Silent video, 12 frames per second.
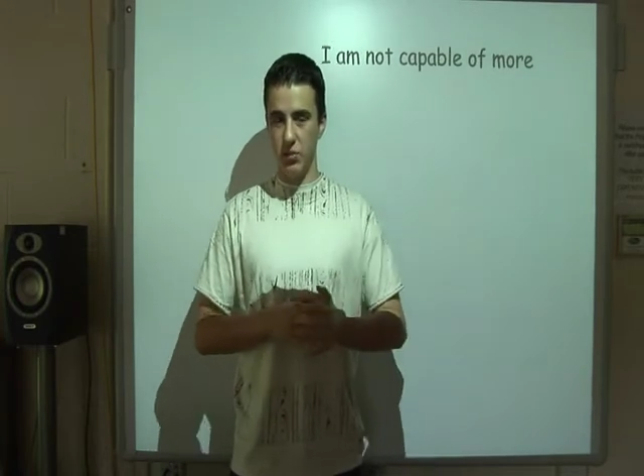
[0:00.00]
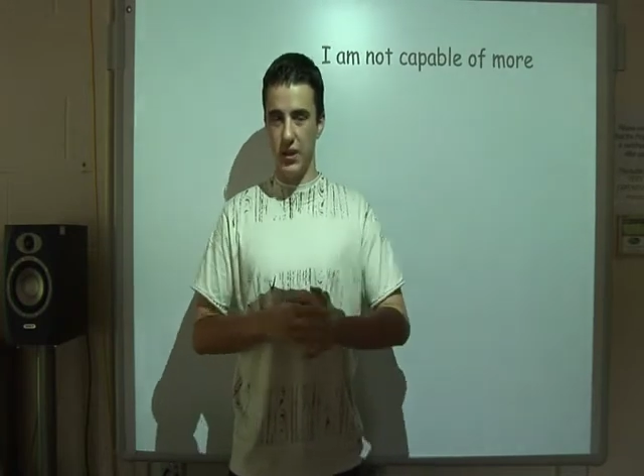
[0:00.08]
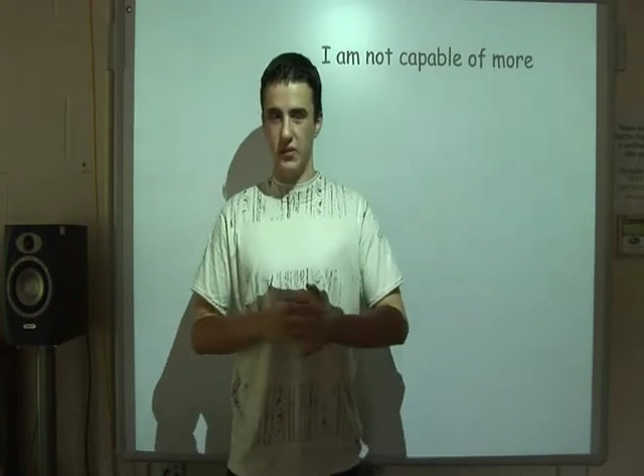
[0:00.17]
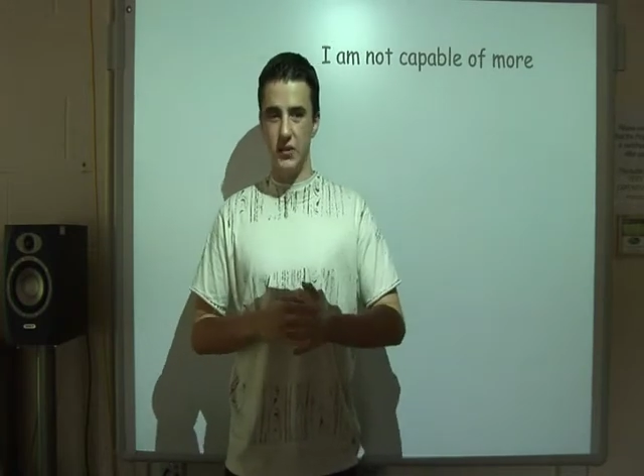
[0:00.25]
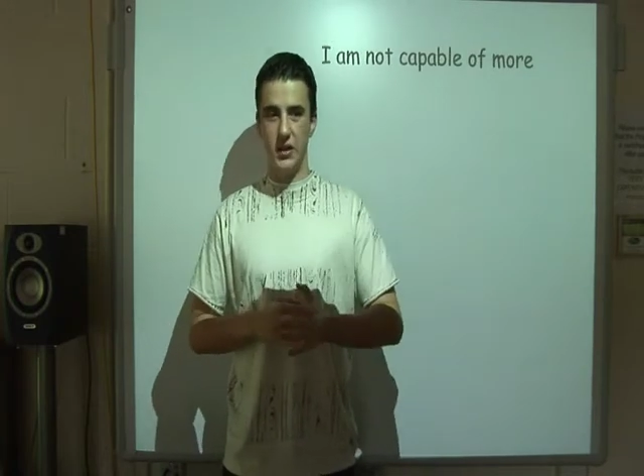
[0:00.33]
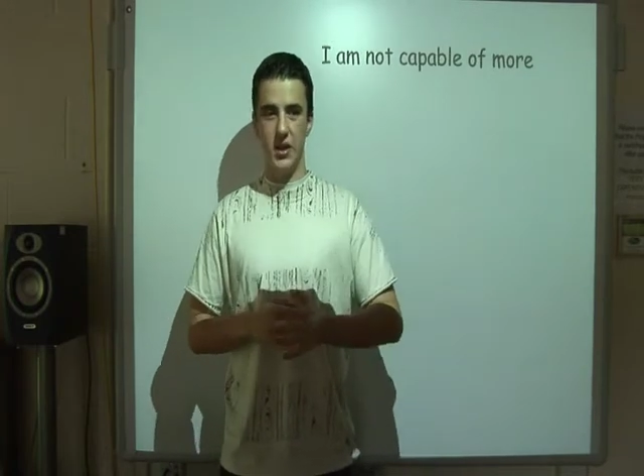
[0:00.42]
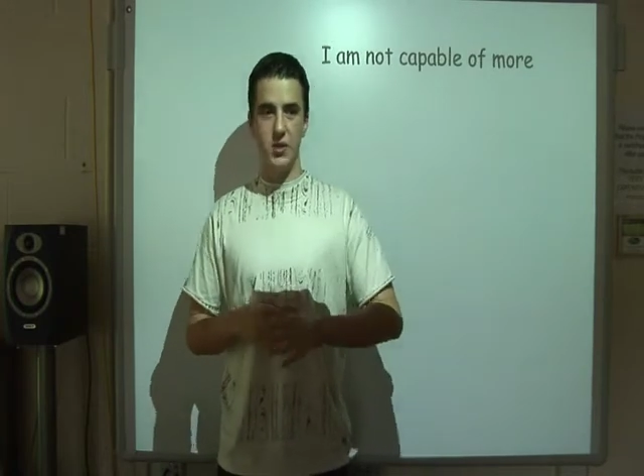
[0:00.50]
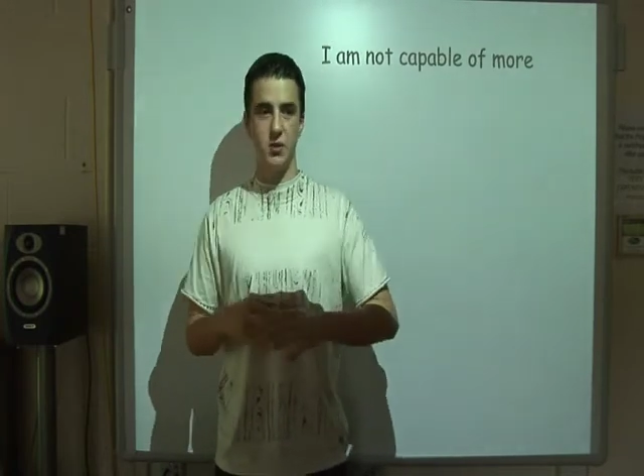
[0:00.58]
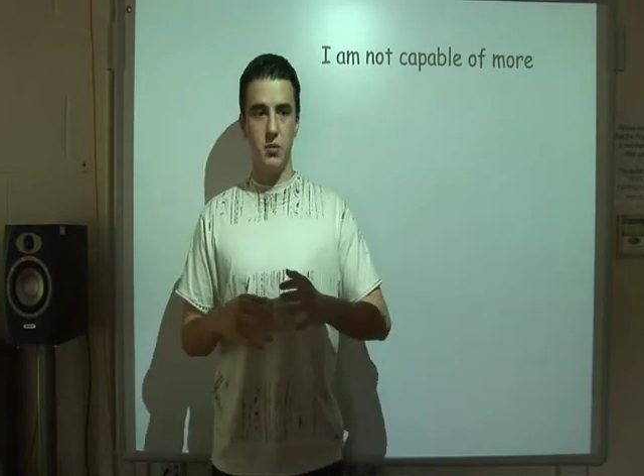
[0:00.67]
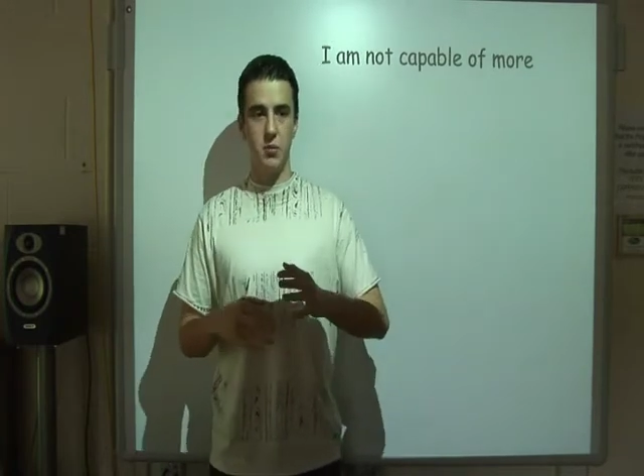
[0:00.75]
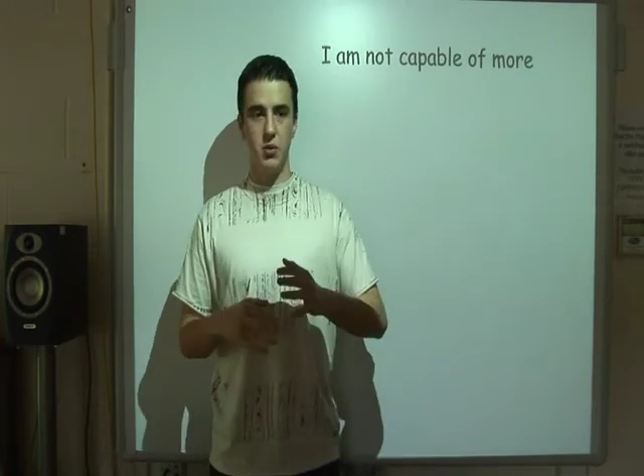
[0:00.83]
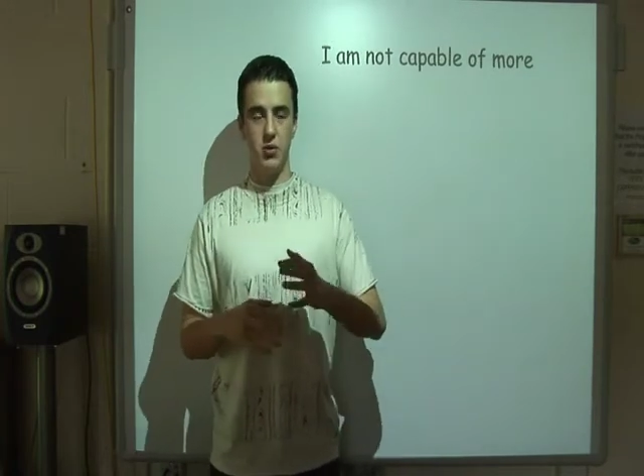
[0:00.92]
believing that some
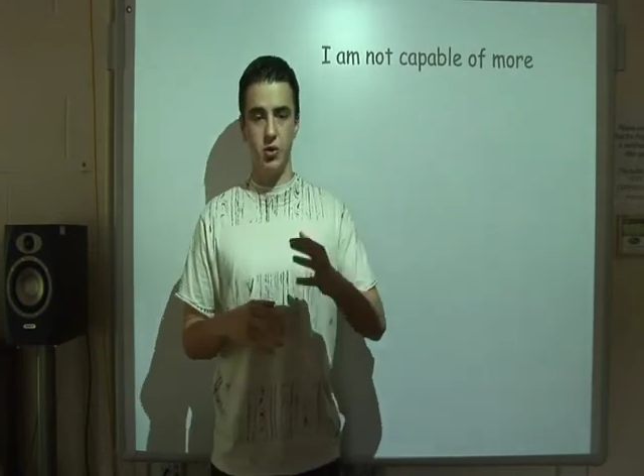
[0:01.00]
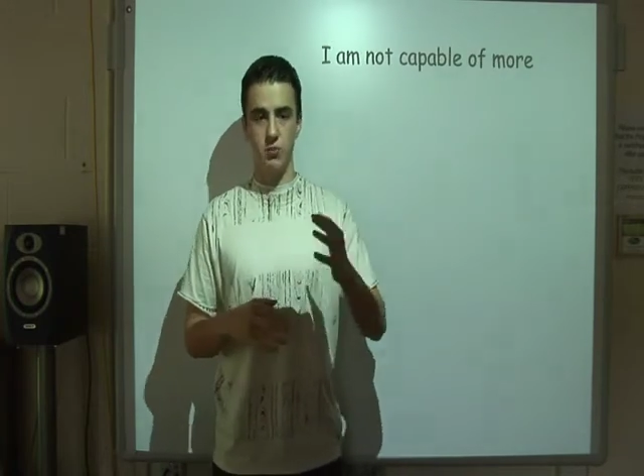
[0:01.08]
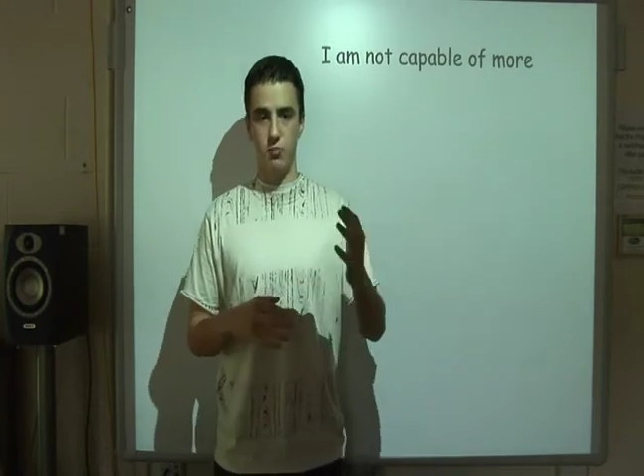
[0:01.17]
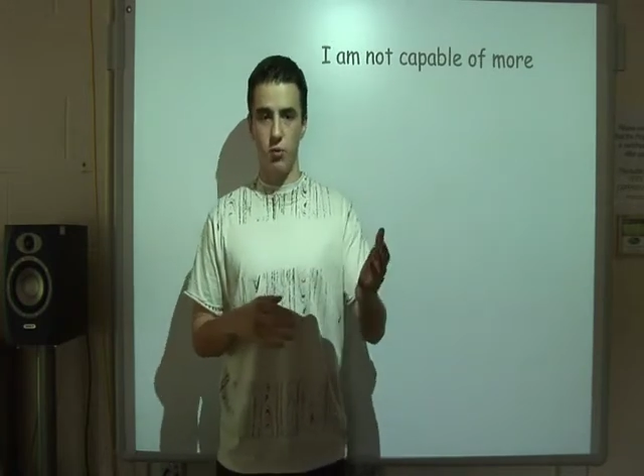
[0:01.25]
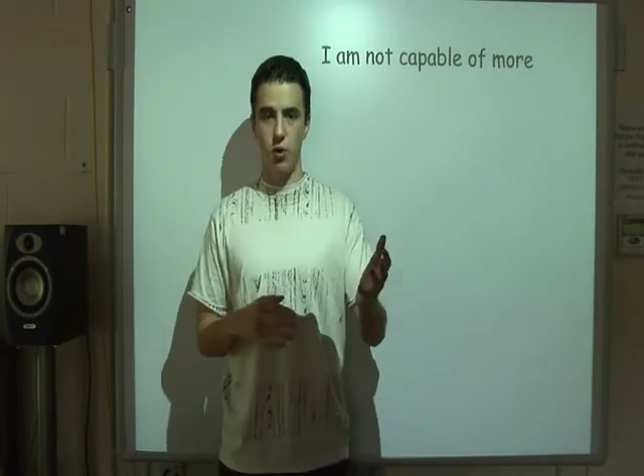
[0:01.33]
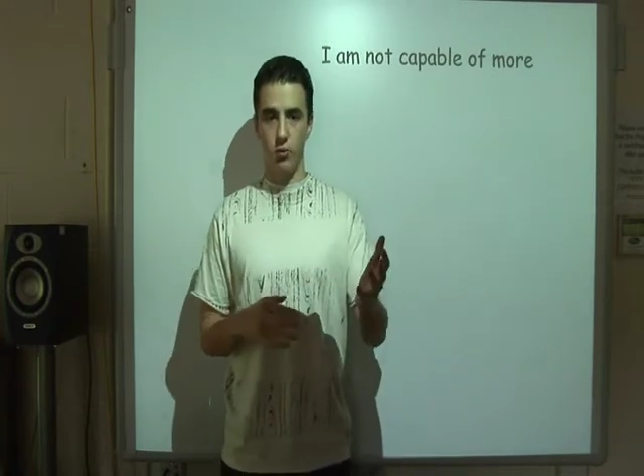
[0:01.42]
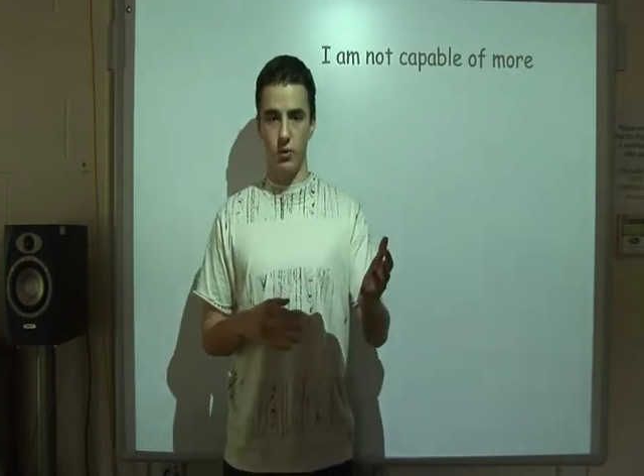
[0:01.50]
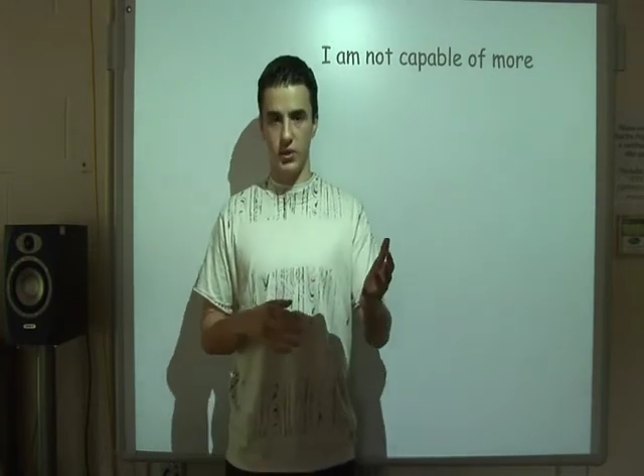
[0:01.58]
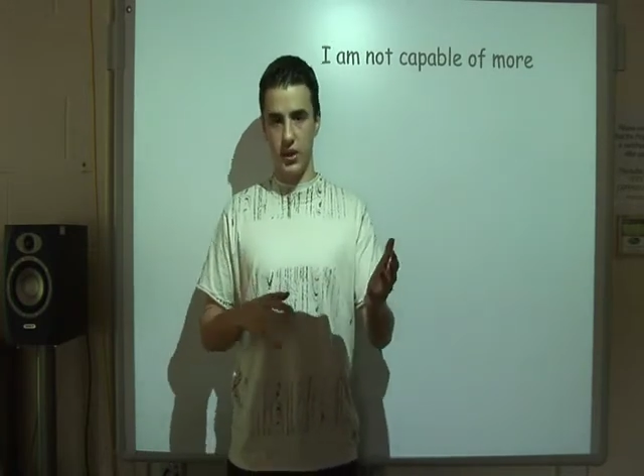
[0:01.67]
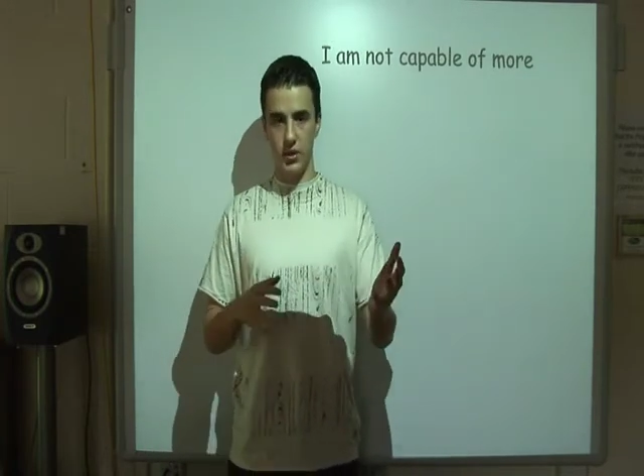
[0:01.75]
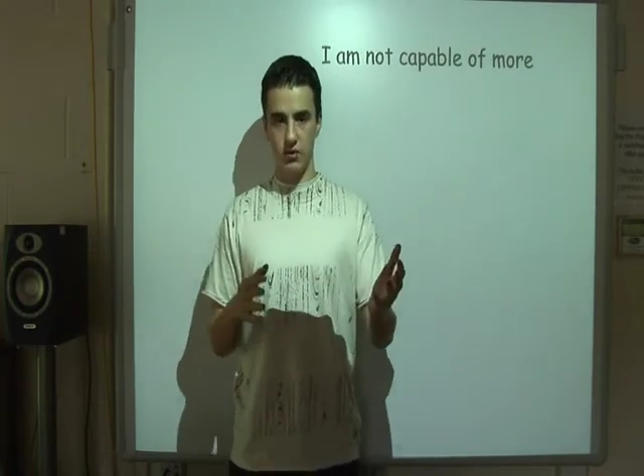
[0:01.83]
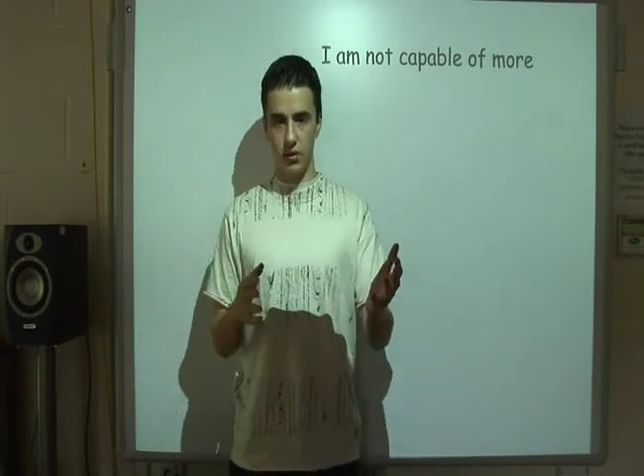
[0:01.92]
people are just born with a
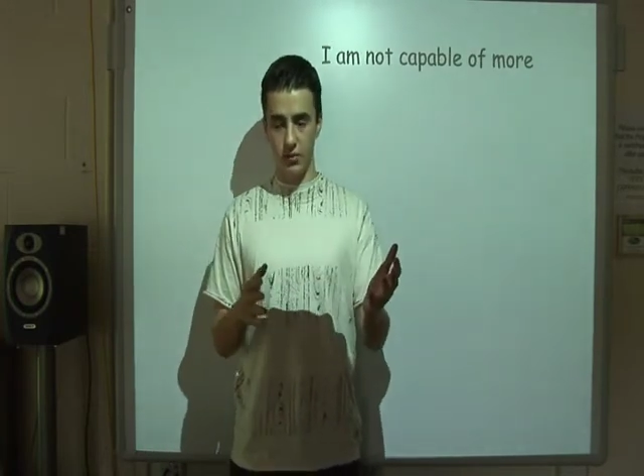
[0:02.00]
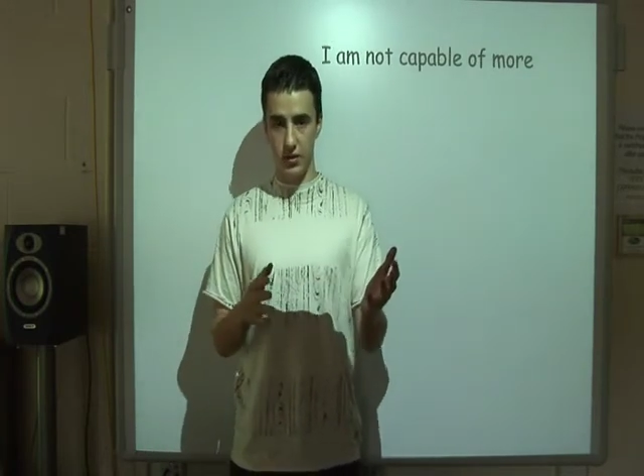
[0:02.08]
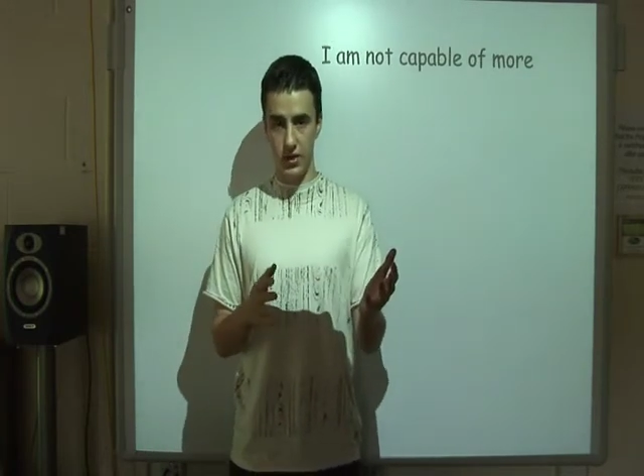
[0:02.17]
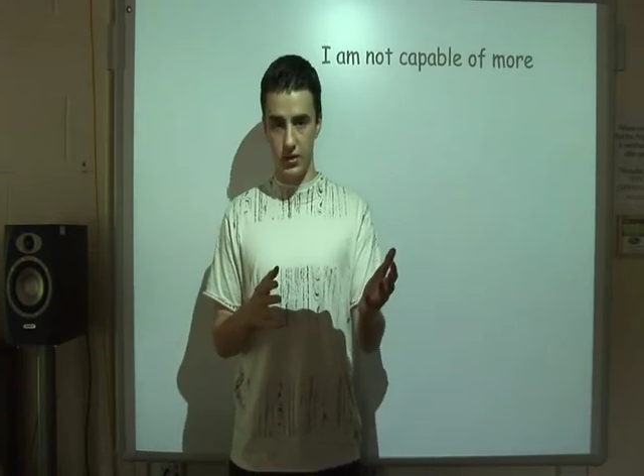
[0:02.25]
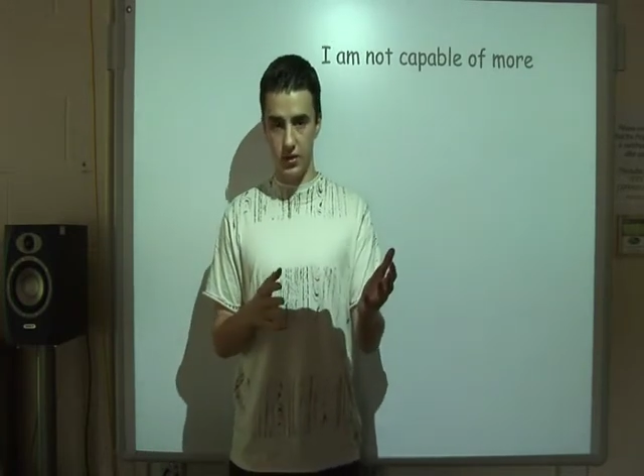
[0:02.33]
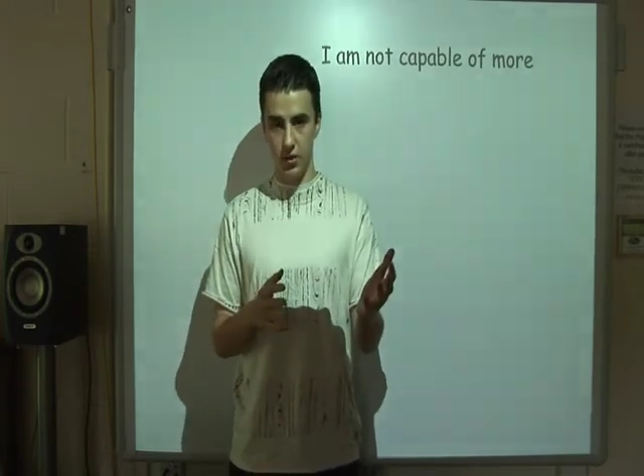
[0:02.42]
natural ability